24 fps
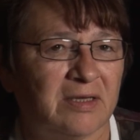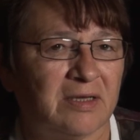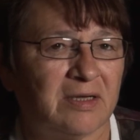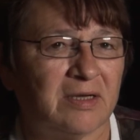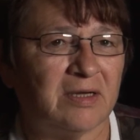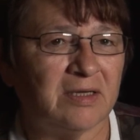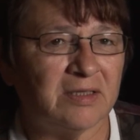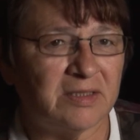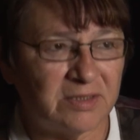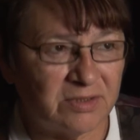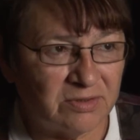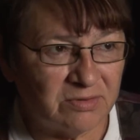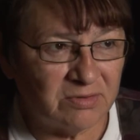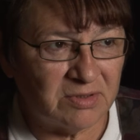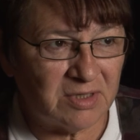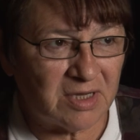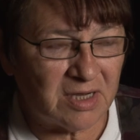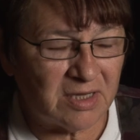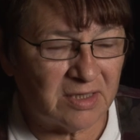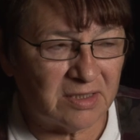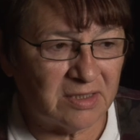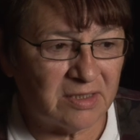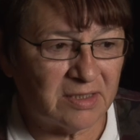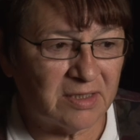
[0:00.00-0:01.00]

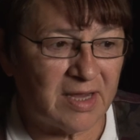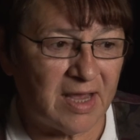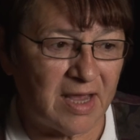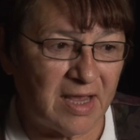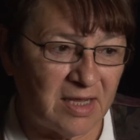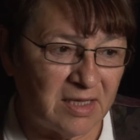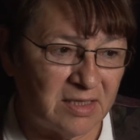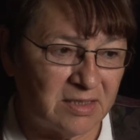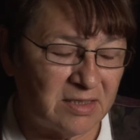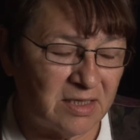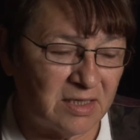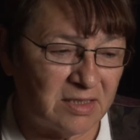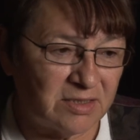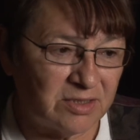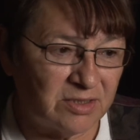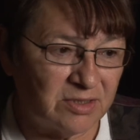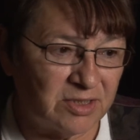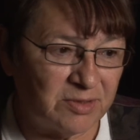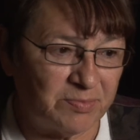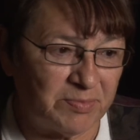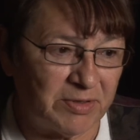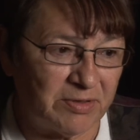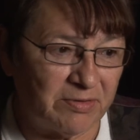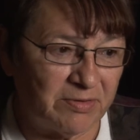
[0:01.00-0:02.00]
Atsukanak, ancestor
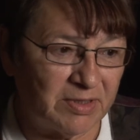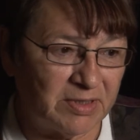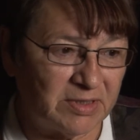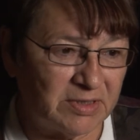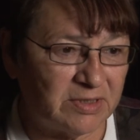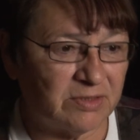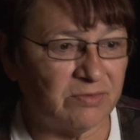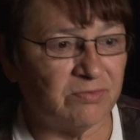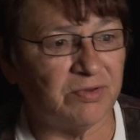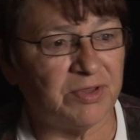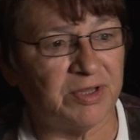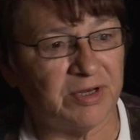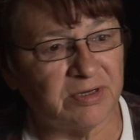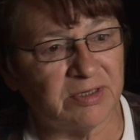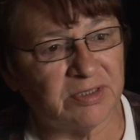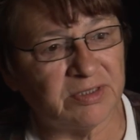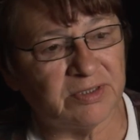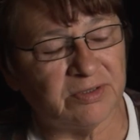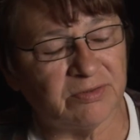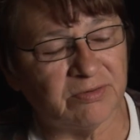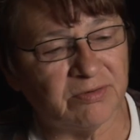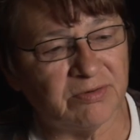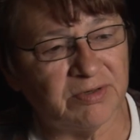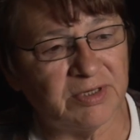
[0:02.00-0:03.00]
spirits, so their
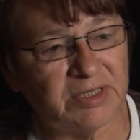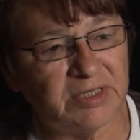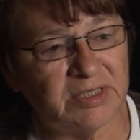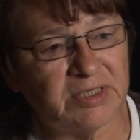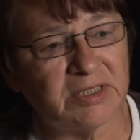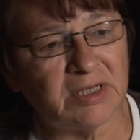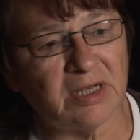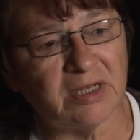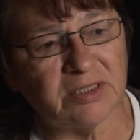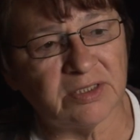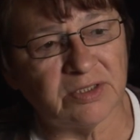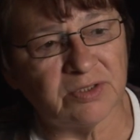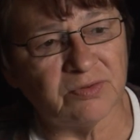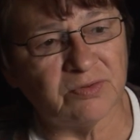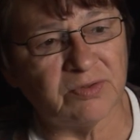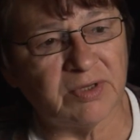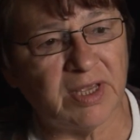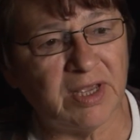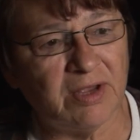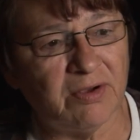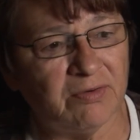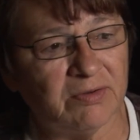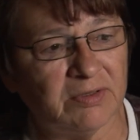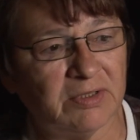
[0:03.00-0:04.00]
stories,
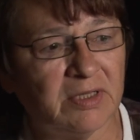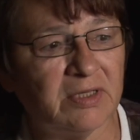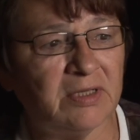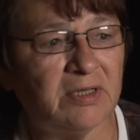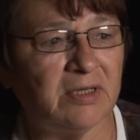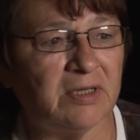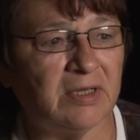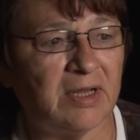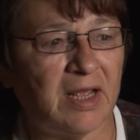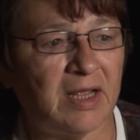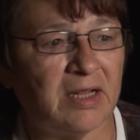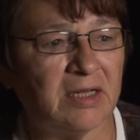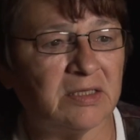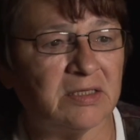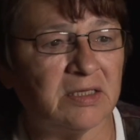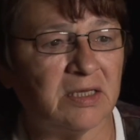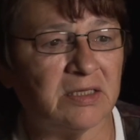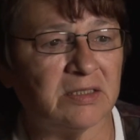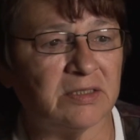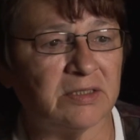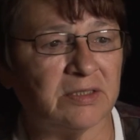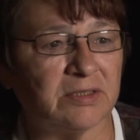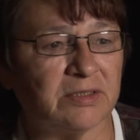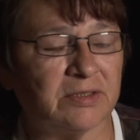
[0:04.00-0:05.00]
Atsukeonan,
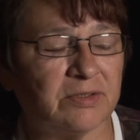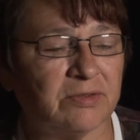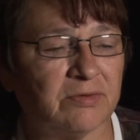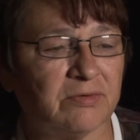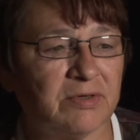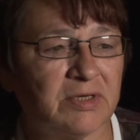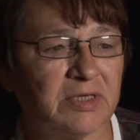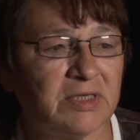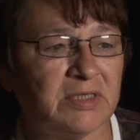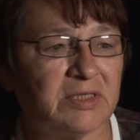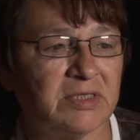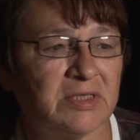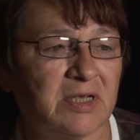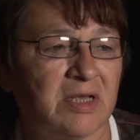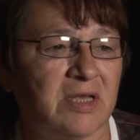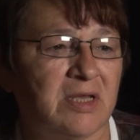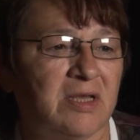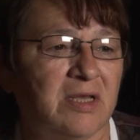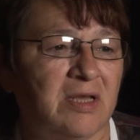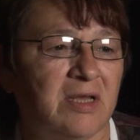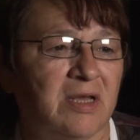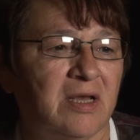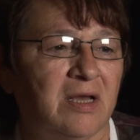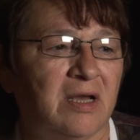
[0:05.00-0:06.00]
ancestor stories.
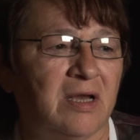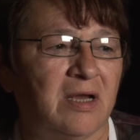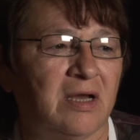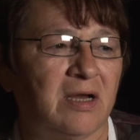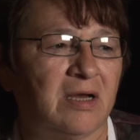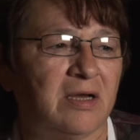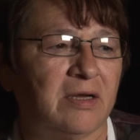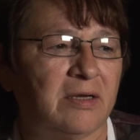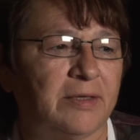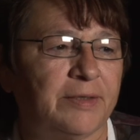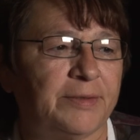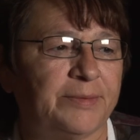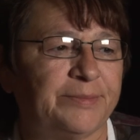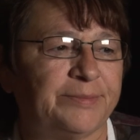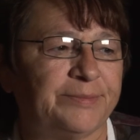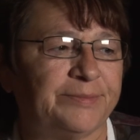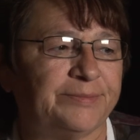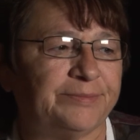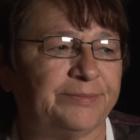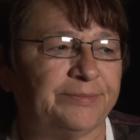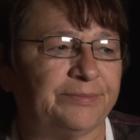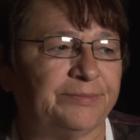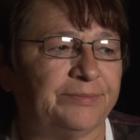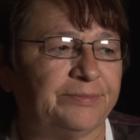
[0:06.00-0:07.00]
Um,
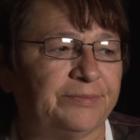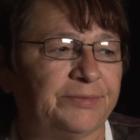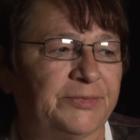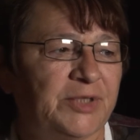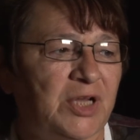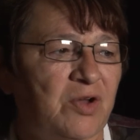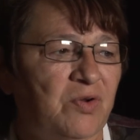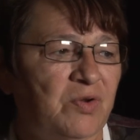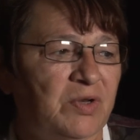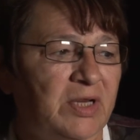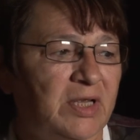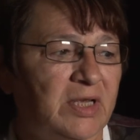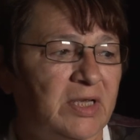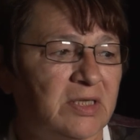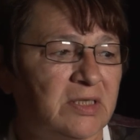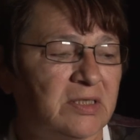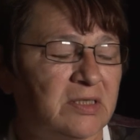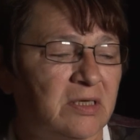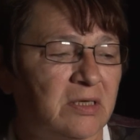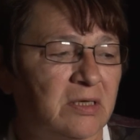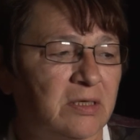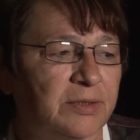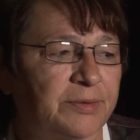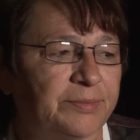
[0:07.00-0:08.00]
nowadays,
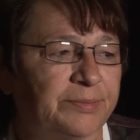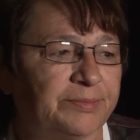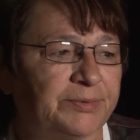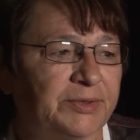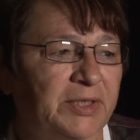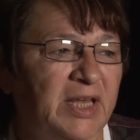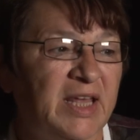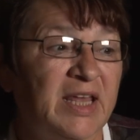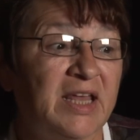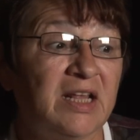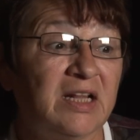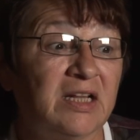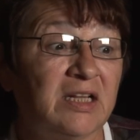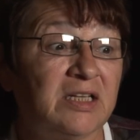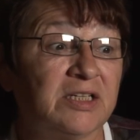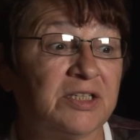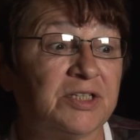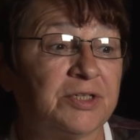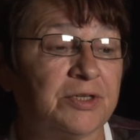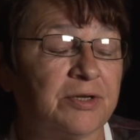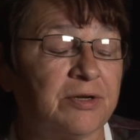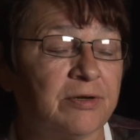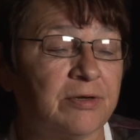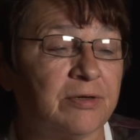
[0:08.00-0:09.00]
uh, the
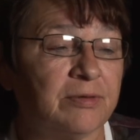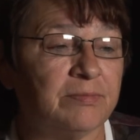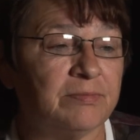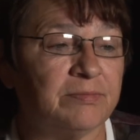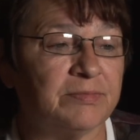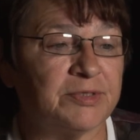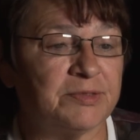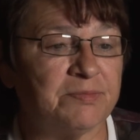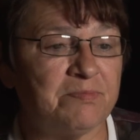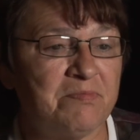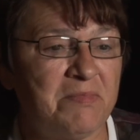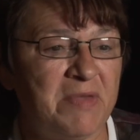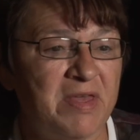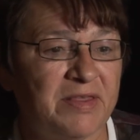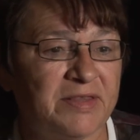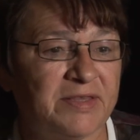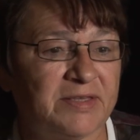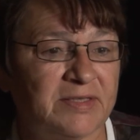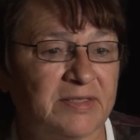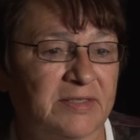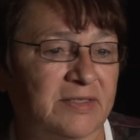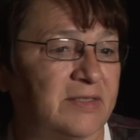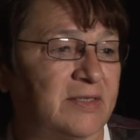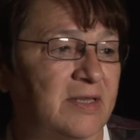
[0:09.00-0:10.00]
English terms
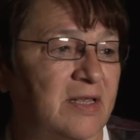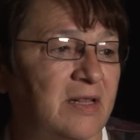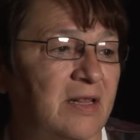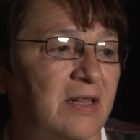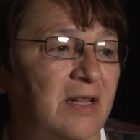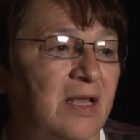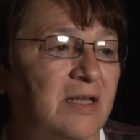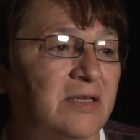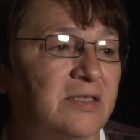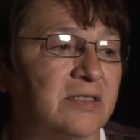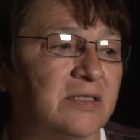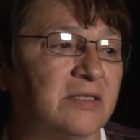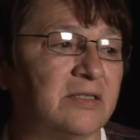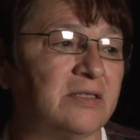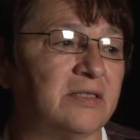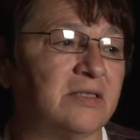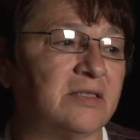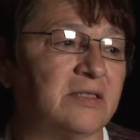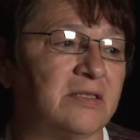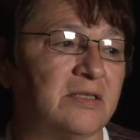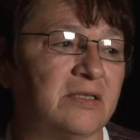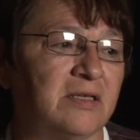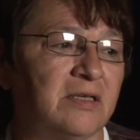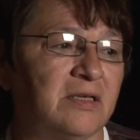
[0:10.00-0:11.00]
myths and
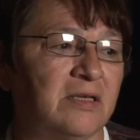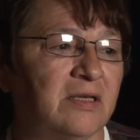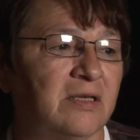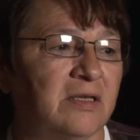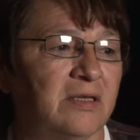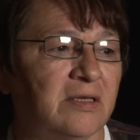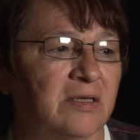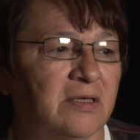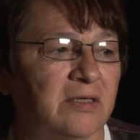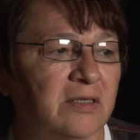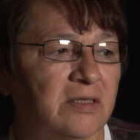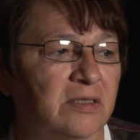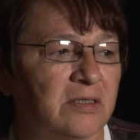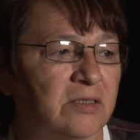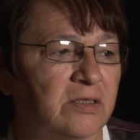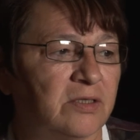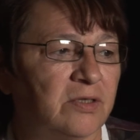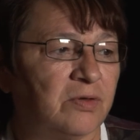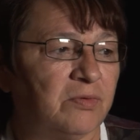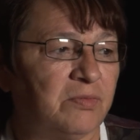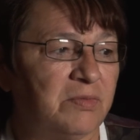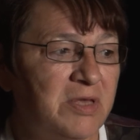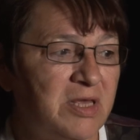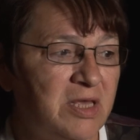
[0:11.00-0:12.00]
legends,
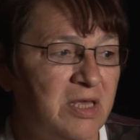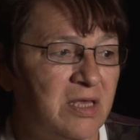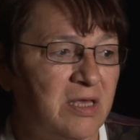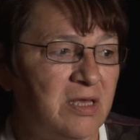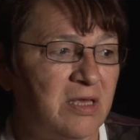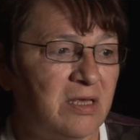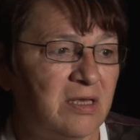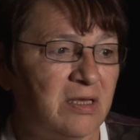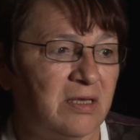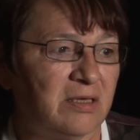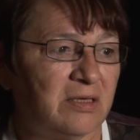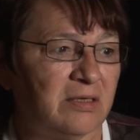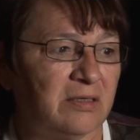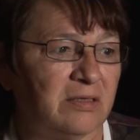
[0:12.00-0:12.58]
to me,